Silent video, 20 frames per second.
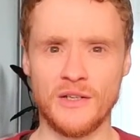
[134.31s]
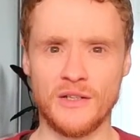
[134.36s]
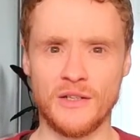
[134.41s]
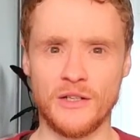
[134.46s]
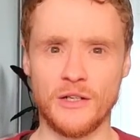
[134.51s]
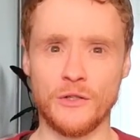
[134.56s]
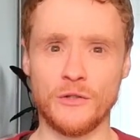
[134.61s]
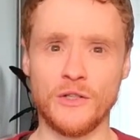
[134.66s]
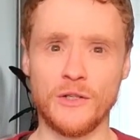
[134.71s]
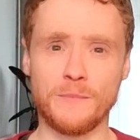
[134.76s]

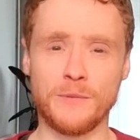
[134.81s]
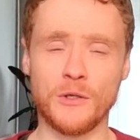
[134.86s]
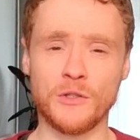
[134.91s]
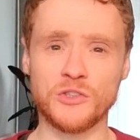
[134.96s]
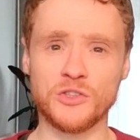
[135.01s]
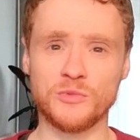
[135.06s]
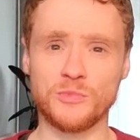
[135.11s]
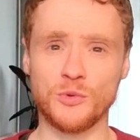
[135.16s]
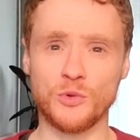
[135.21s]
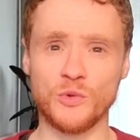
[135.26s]
The only
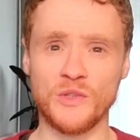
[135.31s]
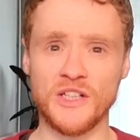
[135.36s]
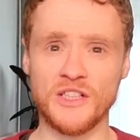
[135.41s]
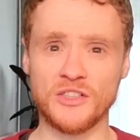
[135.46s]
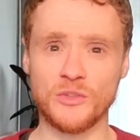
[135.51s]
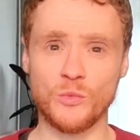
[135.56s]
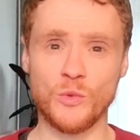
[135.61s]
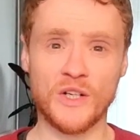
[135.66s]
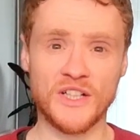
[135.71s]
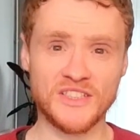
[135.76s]
possible
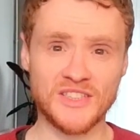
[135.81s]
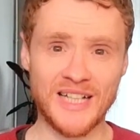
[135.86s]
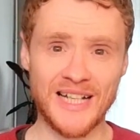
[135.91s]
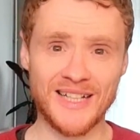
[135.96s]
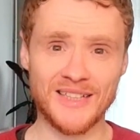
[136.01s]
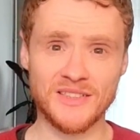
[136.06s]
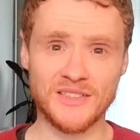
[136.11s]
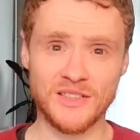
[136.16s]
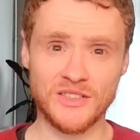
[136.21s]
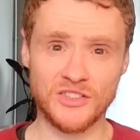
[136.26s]
reason why
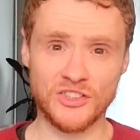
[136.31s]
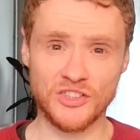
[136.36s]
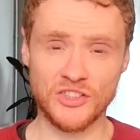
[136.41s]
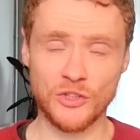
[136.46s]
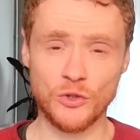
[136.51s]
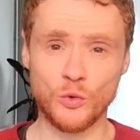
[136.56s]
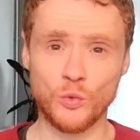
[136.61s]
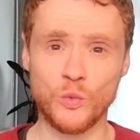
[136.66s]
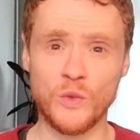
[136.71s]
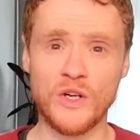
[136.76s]
talented,
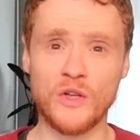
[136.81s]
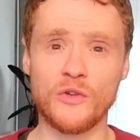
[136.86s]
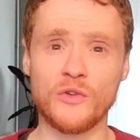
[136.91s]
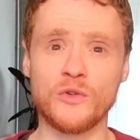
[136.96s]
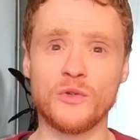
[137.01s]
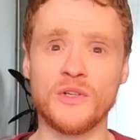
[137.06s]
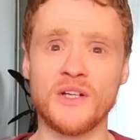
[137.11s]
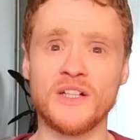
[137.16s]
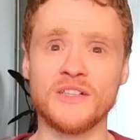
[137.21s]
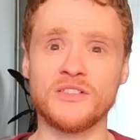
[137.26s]
skilled
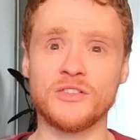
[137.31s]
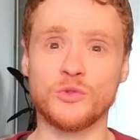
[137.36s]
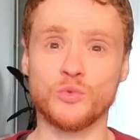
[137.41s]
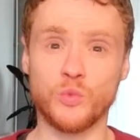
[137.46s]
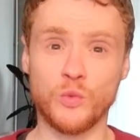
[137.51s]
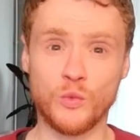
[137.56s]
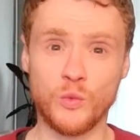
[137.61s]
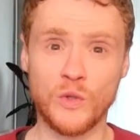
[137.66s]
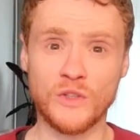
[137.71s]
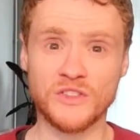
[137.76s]
wealth
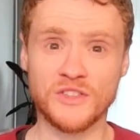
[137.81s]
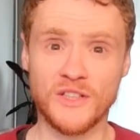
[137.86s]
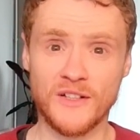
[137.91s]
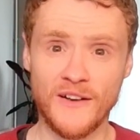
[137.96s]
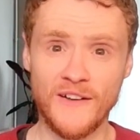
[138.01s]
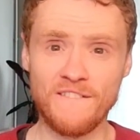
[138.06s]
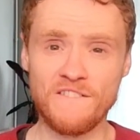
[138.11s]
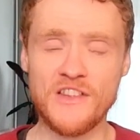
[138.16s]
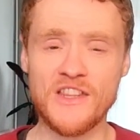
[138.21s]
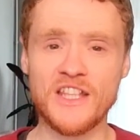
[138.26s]
creators would want to
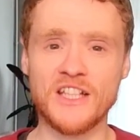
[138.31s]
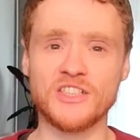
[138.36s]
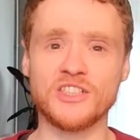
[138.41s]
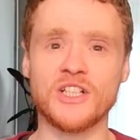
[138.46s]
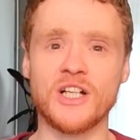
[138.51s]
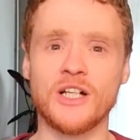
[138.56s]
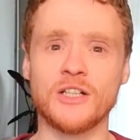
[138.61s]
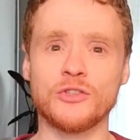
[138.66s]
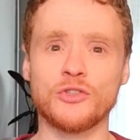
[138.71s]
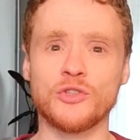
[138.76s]
live in this
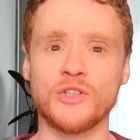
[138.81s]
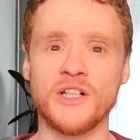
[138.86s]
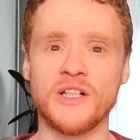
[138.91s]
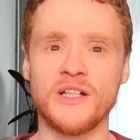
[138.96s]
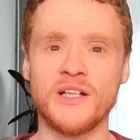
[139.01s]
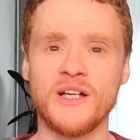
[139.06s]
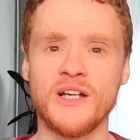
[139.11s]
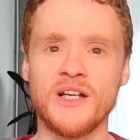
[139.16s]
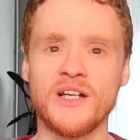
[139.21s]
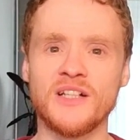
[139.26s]

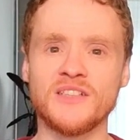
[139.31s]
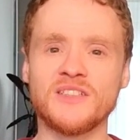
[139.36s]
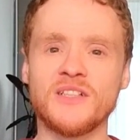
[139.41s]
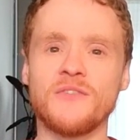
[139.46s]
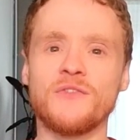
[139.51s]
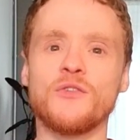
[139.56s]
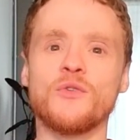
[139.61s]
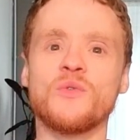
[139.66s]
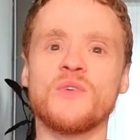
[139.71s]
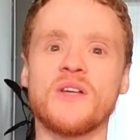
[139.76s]
country is
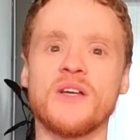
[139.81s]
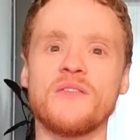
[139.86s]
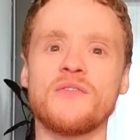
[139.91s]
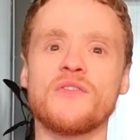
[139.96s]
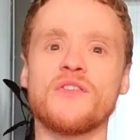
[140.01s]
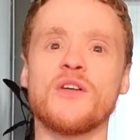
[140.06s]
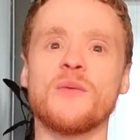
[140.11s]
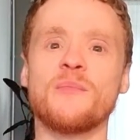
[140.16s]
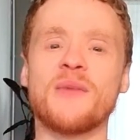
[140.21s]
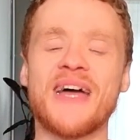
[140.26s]
if you
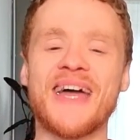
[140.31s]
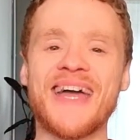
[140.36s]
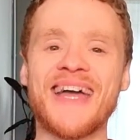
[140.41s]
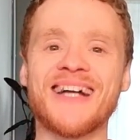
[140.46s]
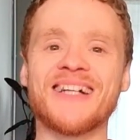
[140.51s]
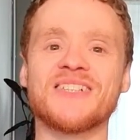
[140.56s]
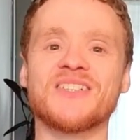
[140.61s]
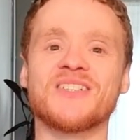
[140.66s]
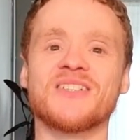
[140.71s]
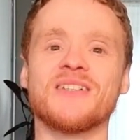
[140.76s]
give them
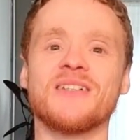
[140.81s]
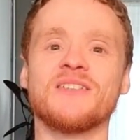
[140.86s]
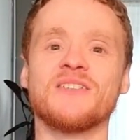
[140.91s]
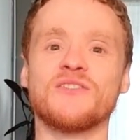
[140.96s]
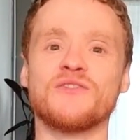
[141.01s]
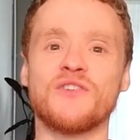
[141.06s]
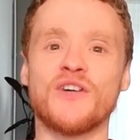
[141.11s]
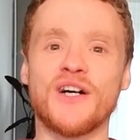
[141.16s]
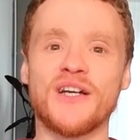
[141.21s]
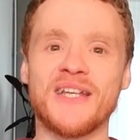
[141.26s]

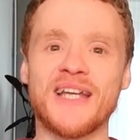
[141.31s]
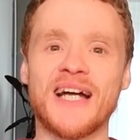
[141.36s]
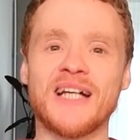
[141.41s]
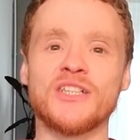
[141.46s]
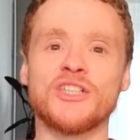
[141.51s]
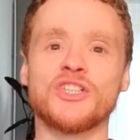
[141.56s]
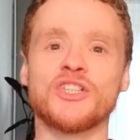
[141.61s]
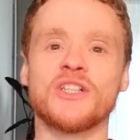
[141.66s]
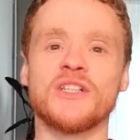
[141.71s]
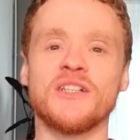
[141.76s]
excellent
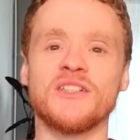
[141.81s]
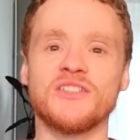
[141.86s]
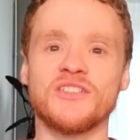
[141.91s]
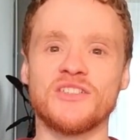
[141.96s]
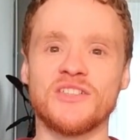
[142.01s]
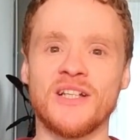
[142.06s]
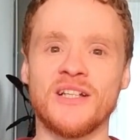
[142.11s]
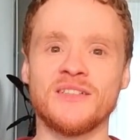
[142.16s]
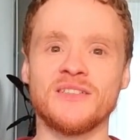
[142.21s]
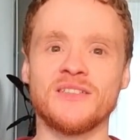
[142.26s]
financial
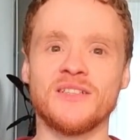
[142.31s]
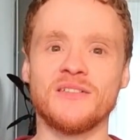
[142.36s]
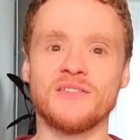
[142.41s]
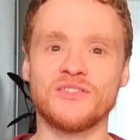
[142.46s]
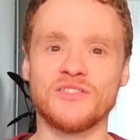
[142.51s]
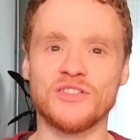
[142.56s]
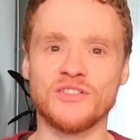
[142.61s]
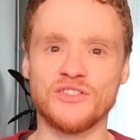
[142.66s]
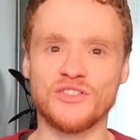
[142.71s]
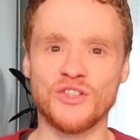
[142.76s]

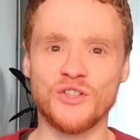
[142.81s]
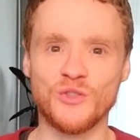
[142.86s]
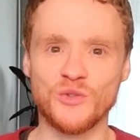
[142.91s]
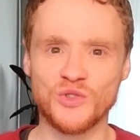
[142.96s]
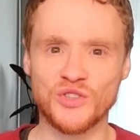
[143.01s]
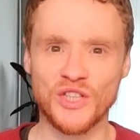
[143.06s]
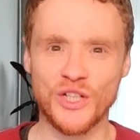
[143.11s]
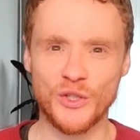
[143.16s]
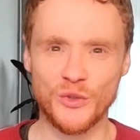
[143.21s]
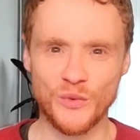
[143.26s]
incentives to
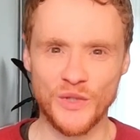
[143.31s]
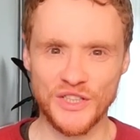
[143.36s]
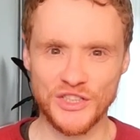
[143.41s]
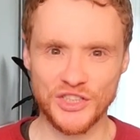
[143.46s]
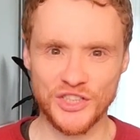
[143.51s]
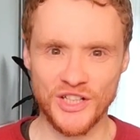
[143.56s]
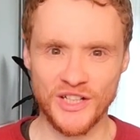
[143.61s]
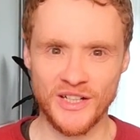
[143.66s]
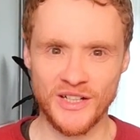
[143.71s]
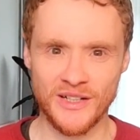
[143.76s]
do so,
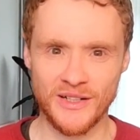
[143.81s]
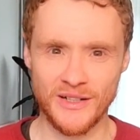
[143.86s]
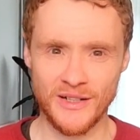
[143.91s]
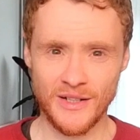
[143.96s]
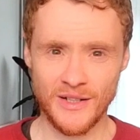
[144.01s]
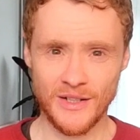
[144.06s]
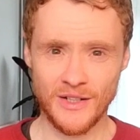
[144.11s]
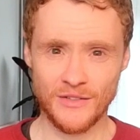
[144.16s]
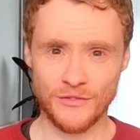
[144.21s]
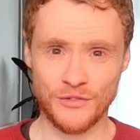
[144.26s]
Rishi.
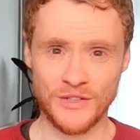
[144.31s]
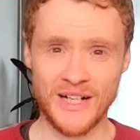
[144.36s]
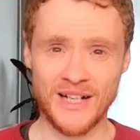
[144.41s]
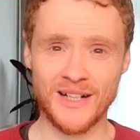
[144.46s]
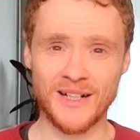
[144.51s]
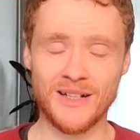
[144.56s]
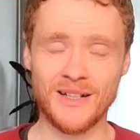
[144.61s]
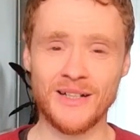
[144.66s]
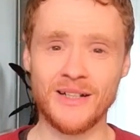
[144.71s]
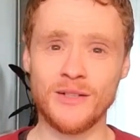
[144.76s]

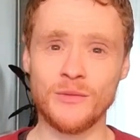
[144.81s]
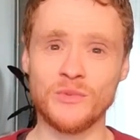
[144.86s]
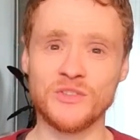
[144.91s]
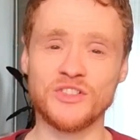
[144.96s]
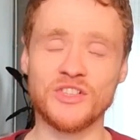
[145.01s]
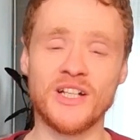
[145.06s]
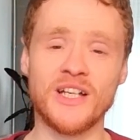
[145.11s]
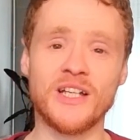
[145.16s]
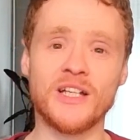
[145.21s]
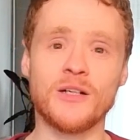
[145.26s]
Frankly, it
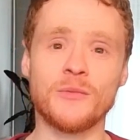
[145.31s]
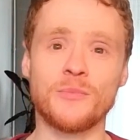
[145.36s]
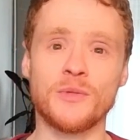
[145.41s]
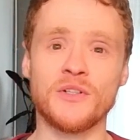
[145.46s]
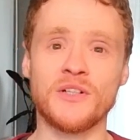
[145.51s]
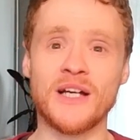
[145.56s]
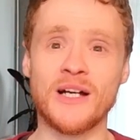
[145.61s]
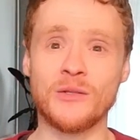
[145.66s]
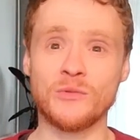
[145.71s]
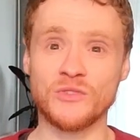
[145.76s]
would take a
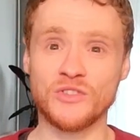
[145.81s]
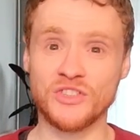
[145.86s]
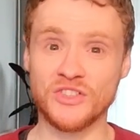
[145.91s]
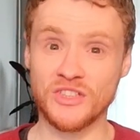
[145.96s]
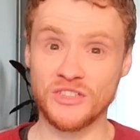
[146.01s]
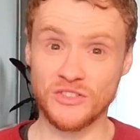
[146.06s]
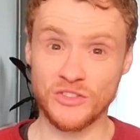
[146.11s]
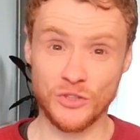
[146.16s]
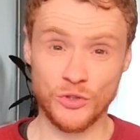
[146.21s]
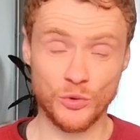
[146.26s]

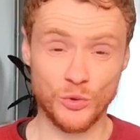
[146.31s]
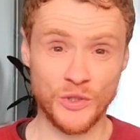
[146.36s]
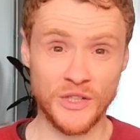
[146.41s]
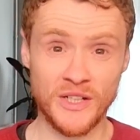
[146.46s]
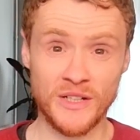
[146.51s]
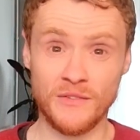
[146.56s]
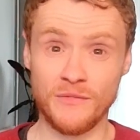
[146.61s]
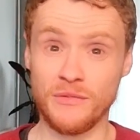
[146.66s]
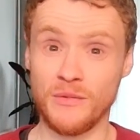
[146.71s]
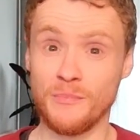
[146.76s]
pronounced
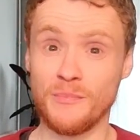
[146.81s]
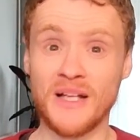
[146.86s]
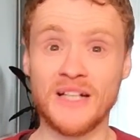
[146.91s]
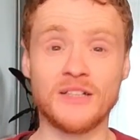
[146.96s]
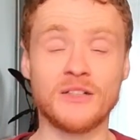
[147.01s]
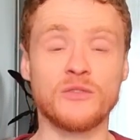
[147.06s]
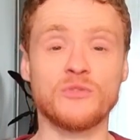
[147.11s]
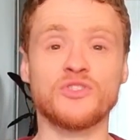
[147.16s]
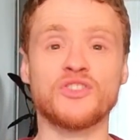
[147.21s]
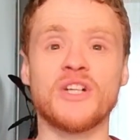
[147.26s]
degree of
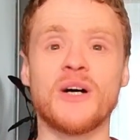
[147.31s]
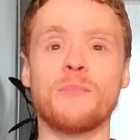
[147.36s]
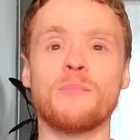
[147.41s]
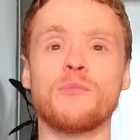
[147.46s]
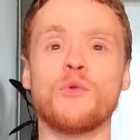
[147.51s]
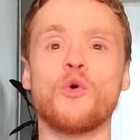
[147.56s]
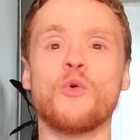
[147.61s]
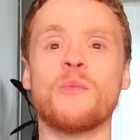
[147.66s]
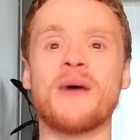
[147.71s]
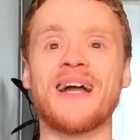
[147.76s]
mental
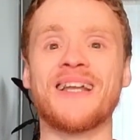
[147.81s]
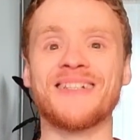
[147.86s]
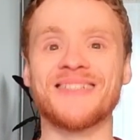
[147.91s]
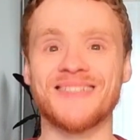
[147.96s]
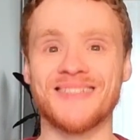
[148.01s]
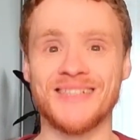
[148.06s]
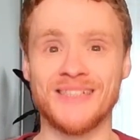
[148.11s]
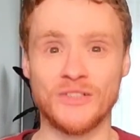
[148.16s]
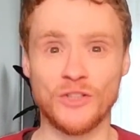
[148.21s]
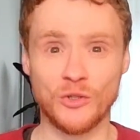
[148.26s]

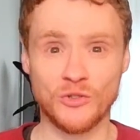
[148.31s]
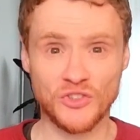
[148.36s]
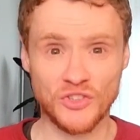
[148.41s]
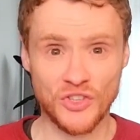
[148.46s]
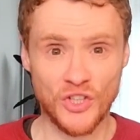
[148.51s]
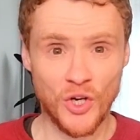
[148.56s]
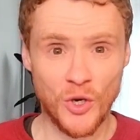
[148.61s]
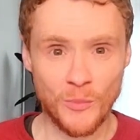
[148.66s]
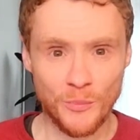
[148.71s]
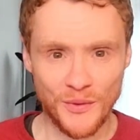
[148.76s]
subnormality not
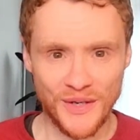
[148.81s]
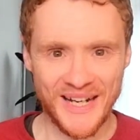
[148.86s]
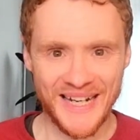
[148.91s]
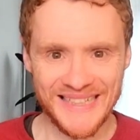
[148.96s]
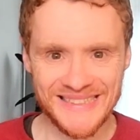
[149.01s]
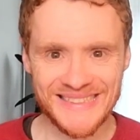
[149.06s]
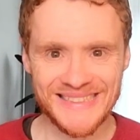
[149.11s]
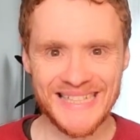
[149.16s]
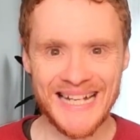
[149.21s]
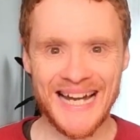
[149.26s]
to
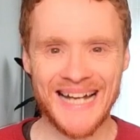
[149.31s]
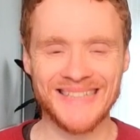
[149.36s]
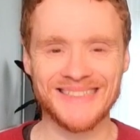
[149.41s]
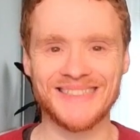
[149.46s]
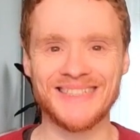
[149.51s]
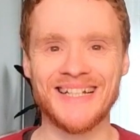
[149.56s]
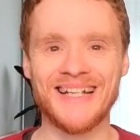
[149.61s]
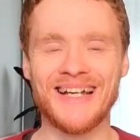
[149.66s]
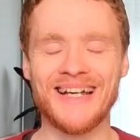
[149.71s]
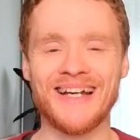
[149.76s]
comprehend
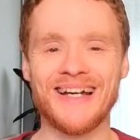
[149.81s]
that.